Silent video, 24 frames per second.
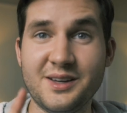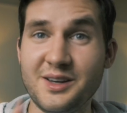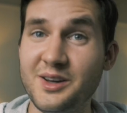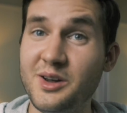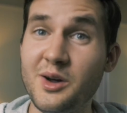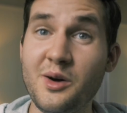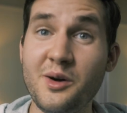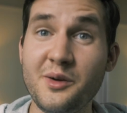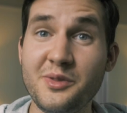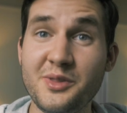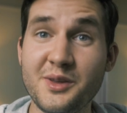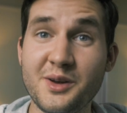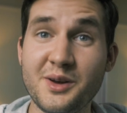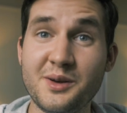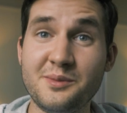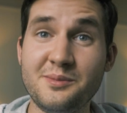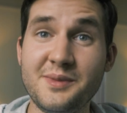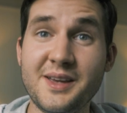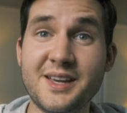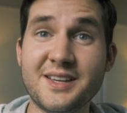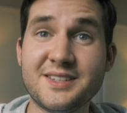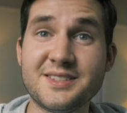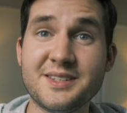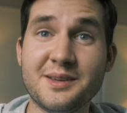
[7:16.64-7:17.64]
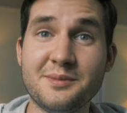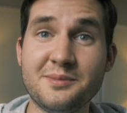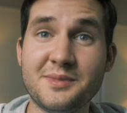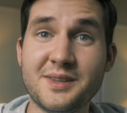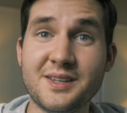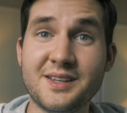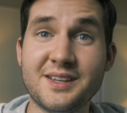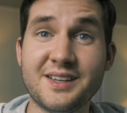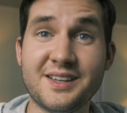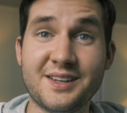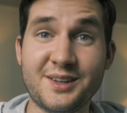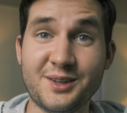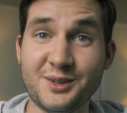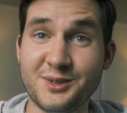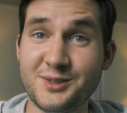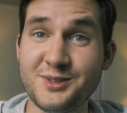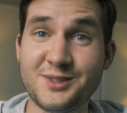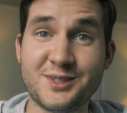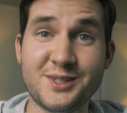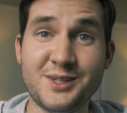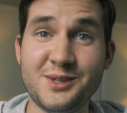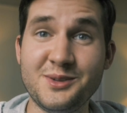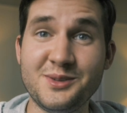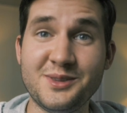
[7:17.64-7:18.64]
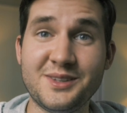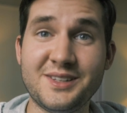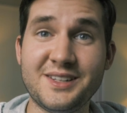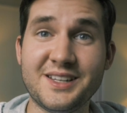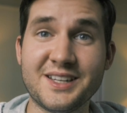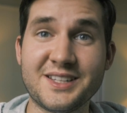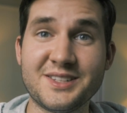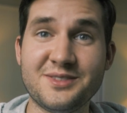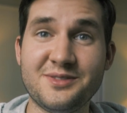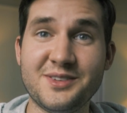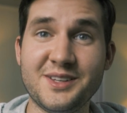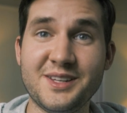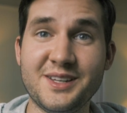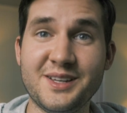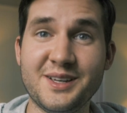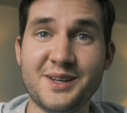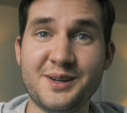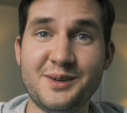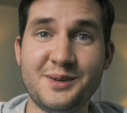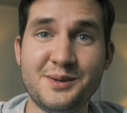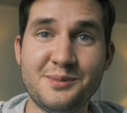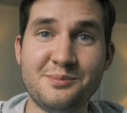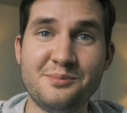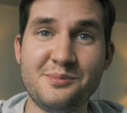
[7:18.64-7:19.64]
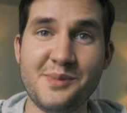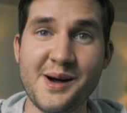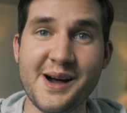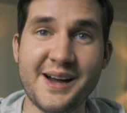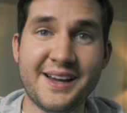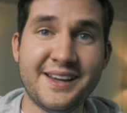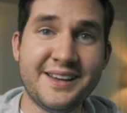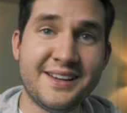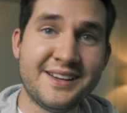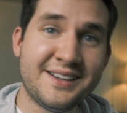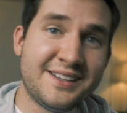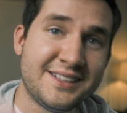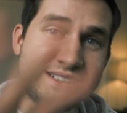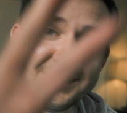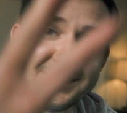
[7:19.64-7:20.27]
go out there and make something and I'll see you in the next video. Bye.